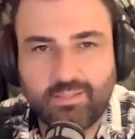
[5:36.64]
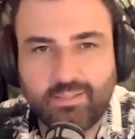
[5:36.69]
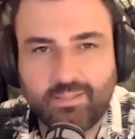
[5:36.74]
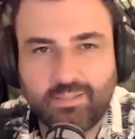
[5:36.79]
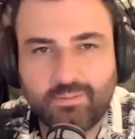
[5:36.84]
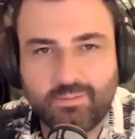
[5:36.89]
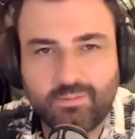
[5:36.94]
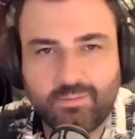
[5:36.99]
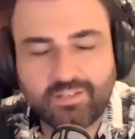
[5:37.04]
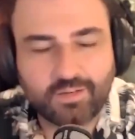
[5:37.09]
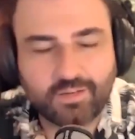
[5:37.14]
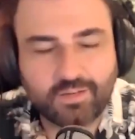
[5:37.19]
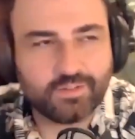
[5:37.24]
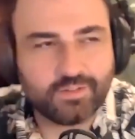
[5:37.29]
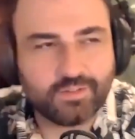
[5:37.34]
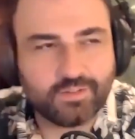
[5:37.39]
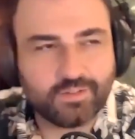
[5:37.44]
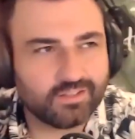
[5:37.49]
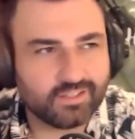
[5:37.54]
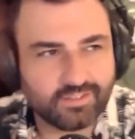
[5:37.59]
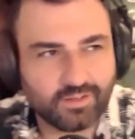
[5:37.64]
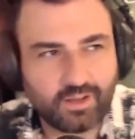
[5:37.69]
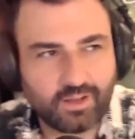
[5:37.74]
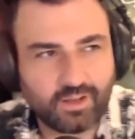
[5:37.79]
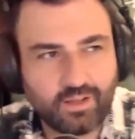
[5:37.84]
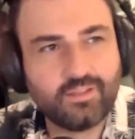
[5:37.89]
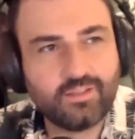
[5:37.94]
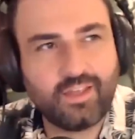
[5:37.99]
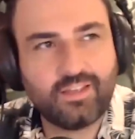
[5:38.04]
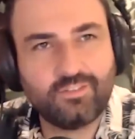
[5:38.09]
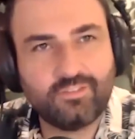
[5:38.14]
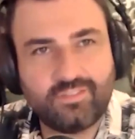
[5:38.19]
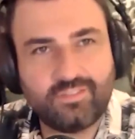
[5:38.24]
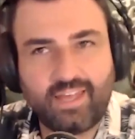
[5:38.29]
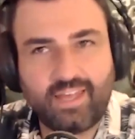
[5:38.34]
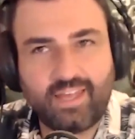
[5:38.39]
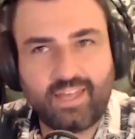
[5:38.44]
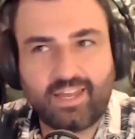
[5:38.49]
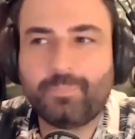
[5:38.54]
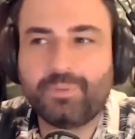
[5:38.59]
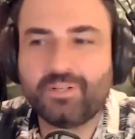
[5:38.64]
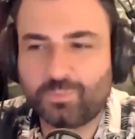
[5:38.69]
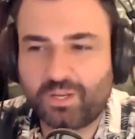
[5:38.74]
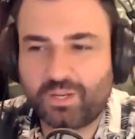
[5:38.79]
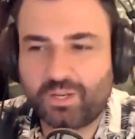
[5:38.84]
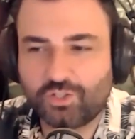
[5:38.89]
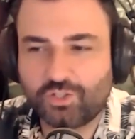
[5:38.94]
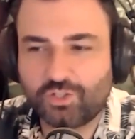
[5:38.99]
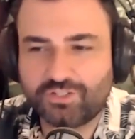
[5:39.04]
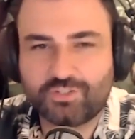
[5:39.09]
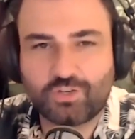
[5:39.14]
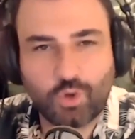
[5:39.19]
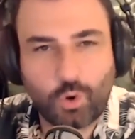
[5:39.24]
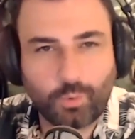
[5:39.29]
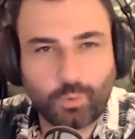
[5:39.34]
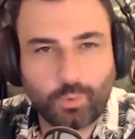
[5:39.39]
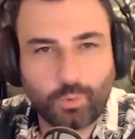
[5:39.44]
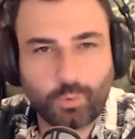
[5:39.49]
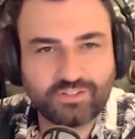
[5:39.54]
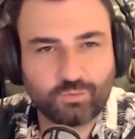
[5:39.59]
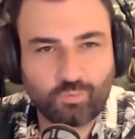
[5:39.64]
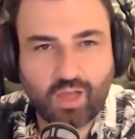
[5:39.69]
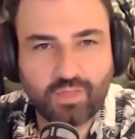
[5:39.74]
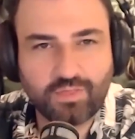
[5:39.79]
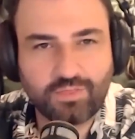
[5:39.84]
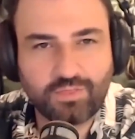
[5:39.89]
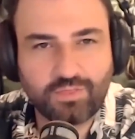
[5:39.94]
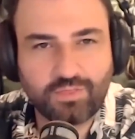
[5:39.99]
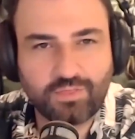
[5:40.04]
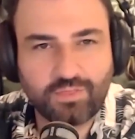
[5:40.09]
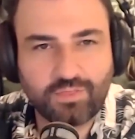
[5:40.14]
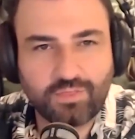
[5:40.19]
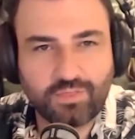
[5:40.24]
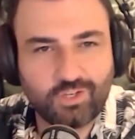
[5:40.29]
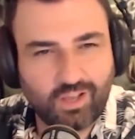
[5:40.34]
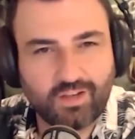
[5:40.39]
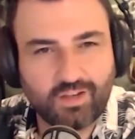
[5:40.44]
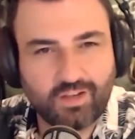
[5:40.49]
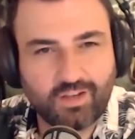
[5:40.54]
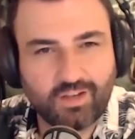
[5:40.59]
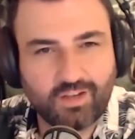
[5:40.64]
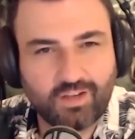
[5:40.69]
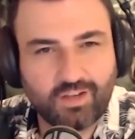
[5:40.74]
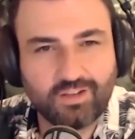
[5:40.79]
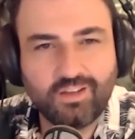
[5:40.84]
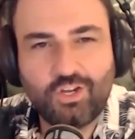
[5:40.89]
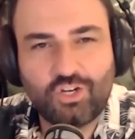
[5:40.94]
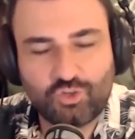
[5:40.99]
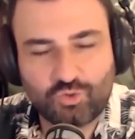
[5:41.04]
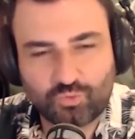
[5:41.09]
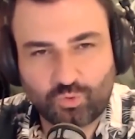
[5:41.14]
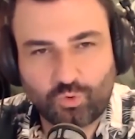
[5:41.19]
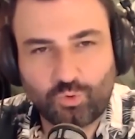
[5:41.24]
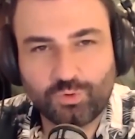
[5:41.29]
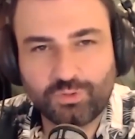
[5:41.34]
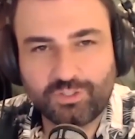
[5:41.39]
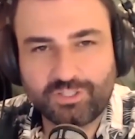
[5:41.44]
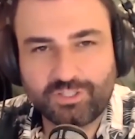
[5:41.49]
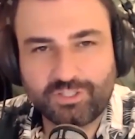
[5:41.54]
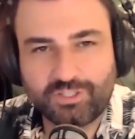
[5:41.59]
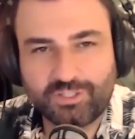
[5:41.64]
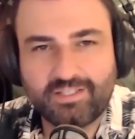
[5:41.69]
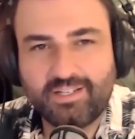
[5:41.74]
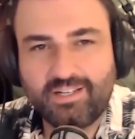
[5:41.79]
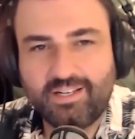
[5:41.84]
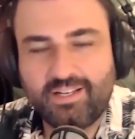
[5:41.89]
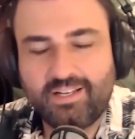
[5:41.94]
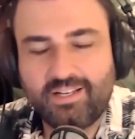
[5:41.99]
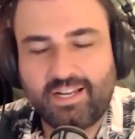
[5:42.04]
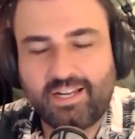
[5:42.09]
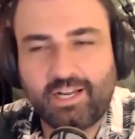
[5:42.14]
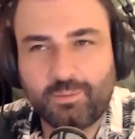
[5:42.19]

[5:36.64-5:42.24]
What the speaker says: I definitely think there's that happens where you just know it's the right thing and you're kind of drawn to it.